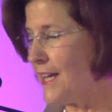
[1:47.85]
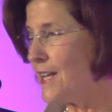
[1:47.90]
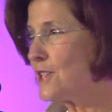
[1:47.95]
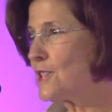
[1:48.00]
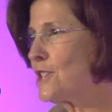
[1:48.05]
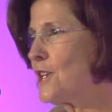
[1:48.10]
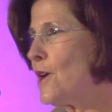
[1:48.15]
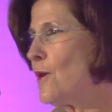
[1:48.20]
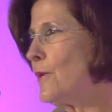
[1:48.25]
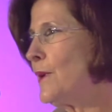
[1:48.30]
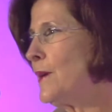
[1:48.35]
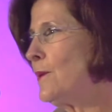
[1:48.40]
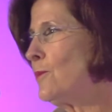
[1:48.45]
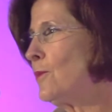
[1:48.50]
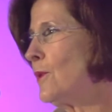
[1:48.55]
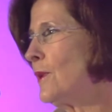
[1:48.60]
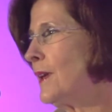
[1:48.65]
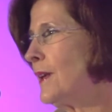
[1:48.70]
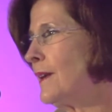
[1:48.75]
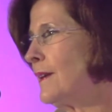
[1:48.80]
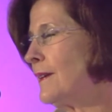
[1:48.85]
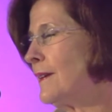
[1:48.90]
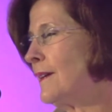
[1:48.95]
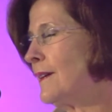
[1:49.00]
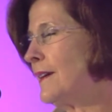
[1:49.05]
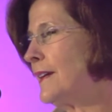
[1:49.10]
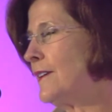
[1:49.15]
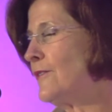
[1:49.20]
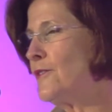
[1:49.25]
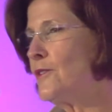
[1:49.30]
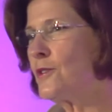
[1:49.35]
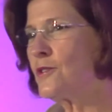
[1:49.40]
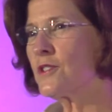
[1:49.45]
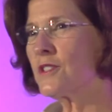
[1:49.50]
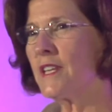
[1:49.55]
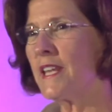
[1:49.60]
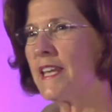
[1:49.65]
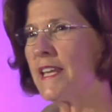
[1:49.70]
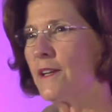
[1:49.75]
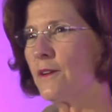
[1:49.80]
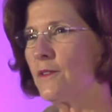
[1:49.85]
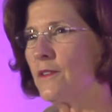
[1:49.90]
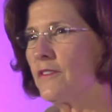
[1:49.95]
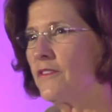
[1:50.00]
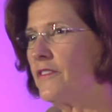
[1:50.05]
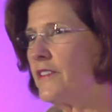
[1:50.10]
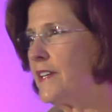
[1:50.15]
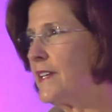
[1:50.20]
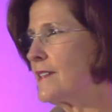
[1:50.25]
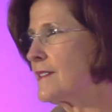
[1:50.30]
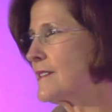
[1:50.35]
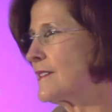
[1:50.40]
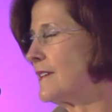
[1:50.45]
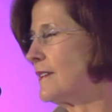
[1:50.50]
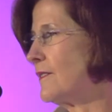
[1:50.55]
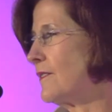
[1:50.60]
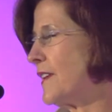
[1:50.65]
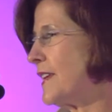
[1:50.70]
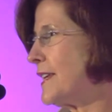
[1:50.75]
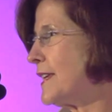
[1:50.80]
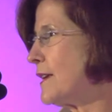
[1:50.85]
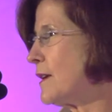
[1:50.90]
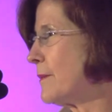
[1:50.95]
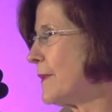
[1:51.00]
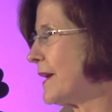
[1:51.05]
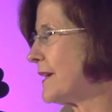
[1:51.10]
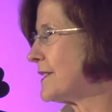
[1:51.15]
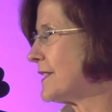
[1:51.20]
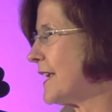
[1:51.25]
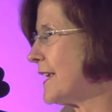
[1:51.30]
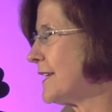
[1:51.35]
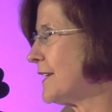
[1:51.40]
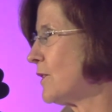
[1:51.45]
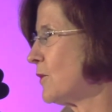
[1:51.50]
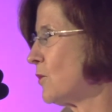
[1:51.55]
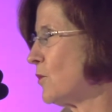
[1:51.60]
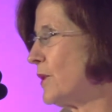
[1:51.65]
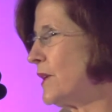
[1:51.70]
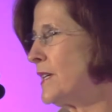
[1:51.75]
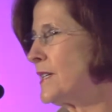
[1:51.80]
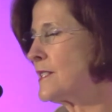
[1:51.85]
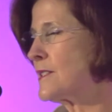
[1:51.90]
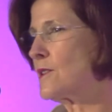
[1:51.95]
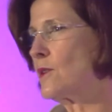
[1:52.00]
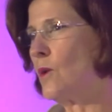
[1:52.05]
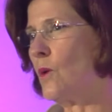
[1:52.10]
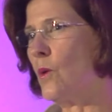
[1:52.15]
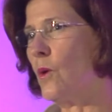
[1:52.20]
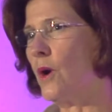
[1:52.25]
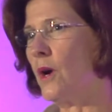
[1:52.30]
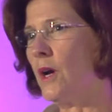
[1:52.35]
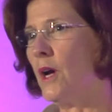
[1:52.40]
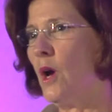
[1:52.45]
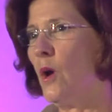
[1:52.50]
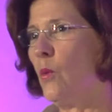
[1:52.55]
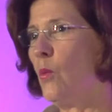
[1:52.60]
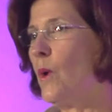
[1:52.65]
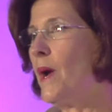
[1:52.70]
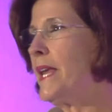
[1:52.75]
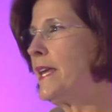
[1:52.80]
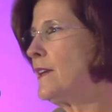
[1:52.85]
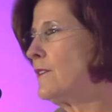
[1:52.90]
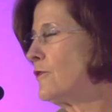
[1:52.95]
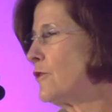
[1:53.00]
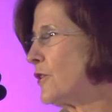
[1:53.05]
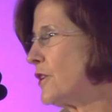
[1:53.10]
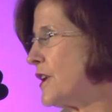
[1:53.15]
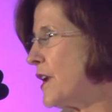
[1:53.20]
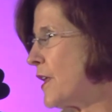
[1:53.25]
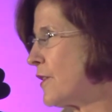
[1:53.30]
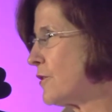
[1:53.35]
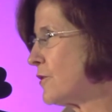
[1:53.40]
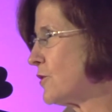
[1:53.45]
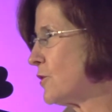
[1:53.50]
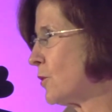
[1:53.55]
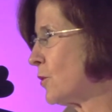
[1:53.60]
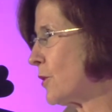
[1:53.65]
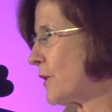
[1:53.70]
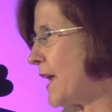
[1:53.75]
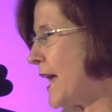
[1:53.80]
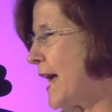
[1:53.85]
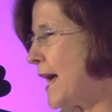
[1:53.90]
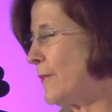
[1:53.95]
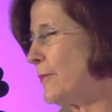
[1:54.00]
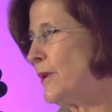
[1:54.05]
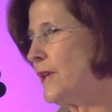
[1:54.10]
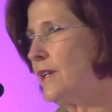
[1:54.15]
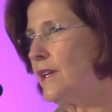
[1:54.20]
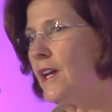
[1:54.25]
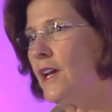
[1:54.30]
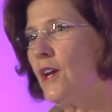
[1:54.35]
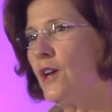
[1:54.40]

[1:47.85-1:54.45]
So it will, if you're sitting on the fence and thinking about taking a risk or waiting for another door to happen,